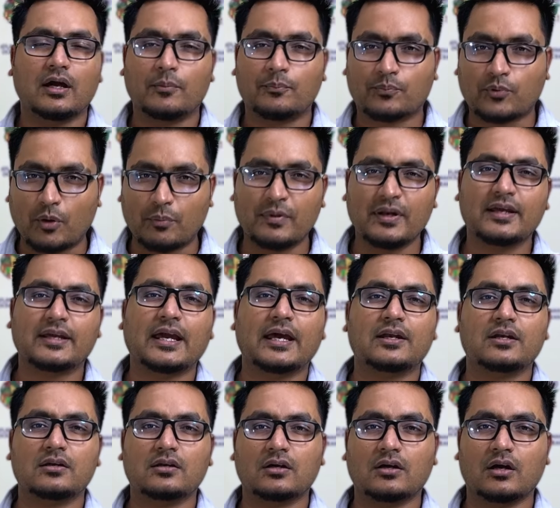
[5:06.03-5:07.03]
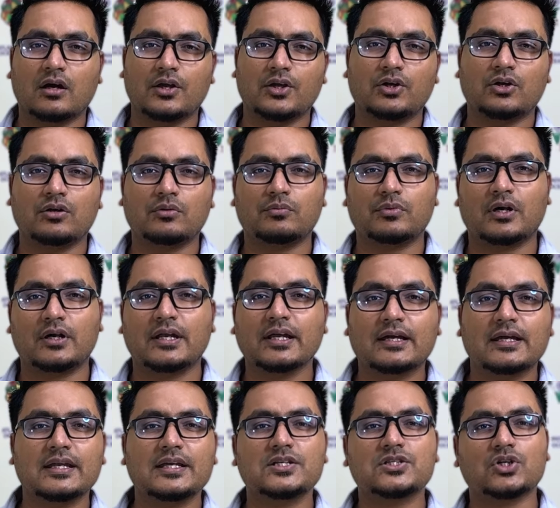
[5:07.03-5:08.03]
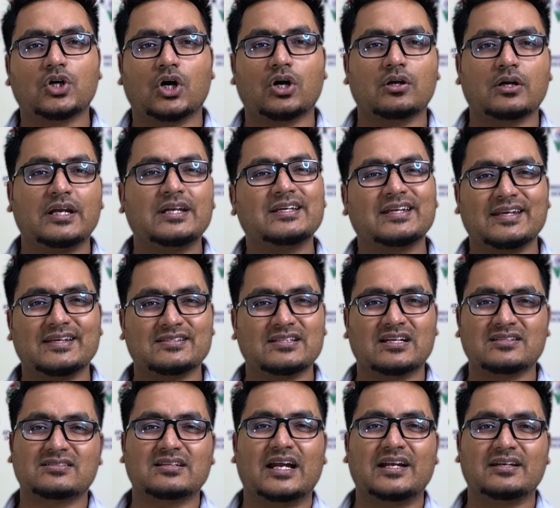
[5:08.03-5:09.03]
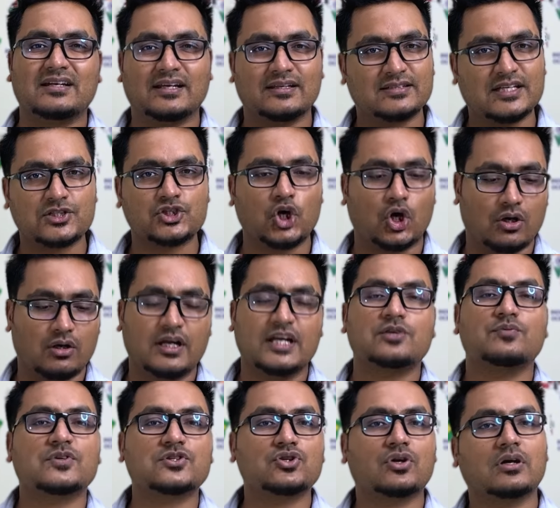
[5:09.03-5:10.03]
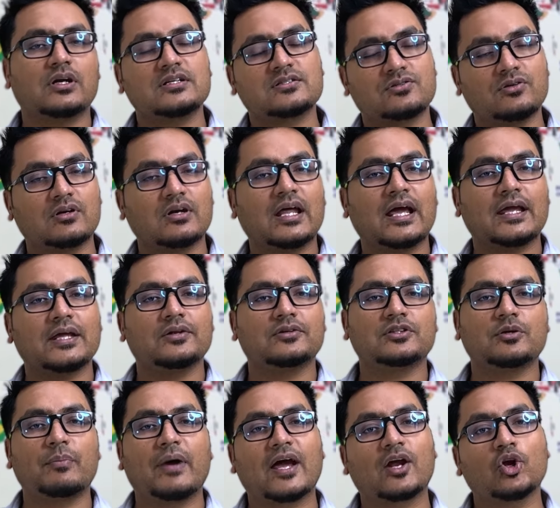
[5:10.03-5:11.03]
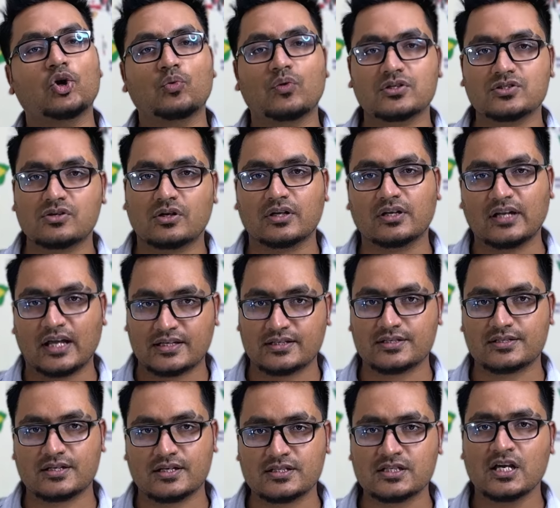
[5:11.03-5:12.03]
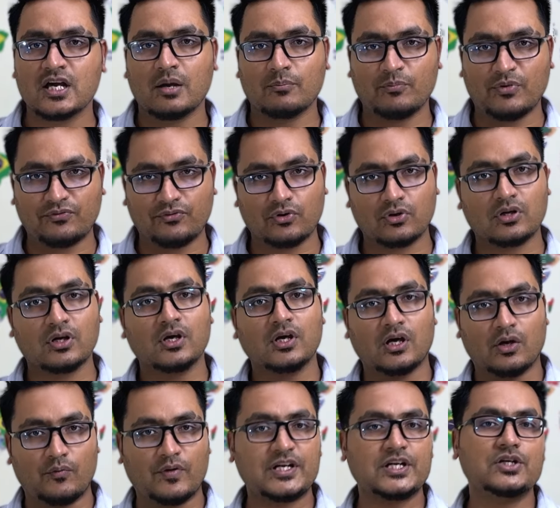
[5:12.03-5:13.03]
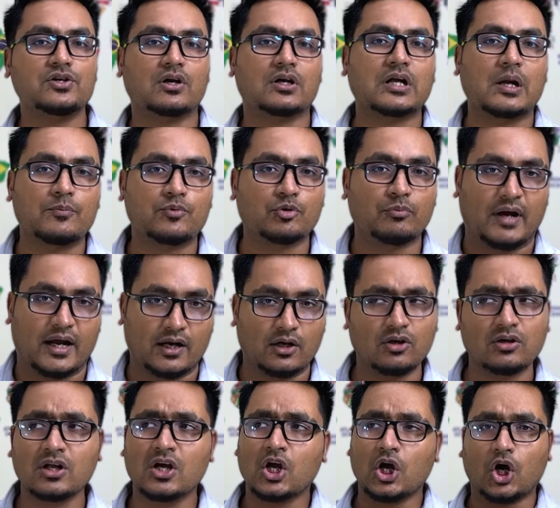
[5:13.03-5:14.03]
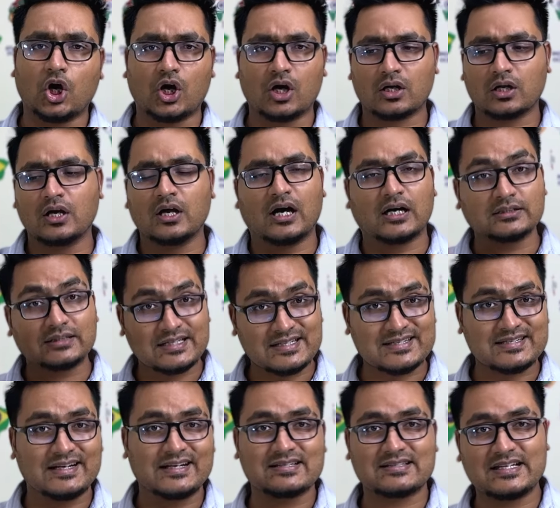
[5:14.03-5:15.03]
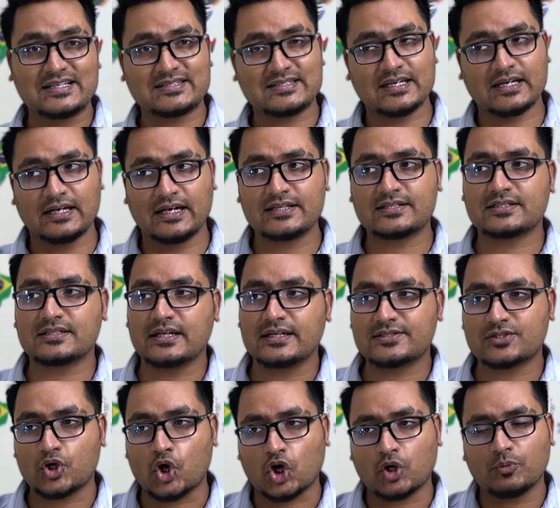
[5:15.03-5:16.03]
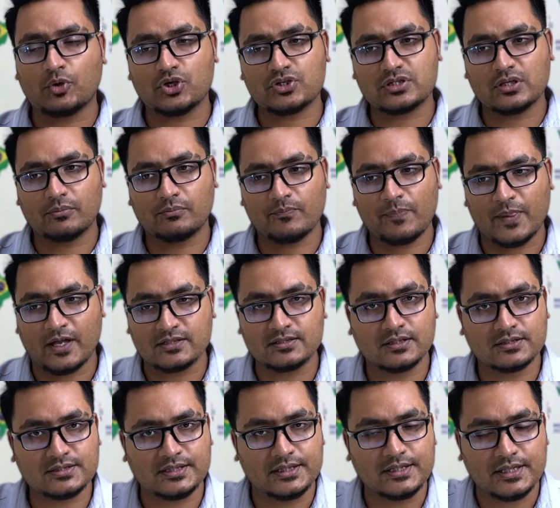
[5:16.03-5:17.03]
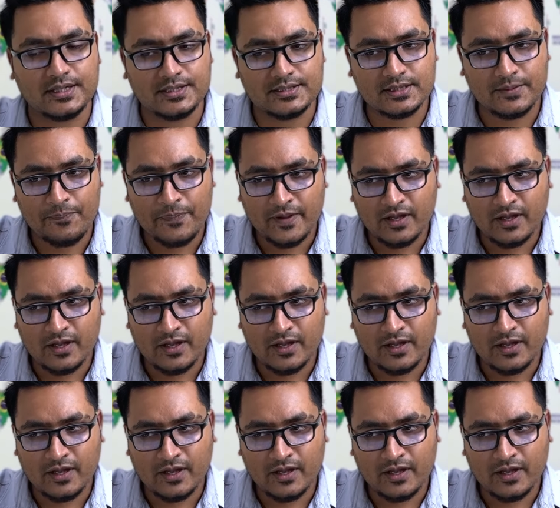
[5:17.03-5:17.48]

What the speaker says: probably can decrease or increase slightly. That's all. It's not like the Bangalore was not in existence before we did not come to Bangalore, or other states. Let's talk about some other cities,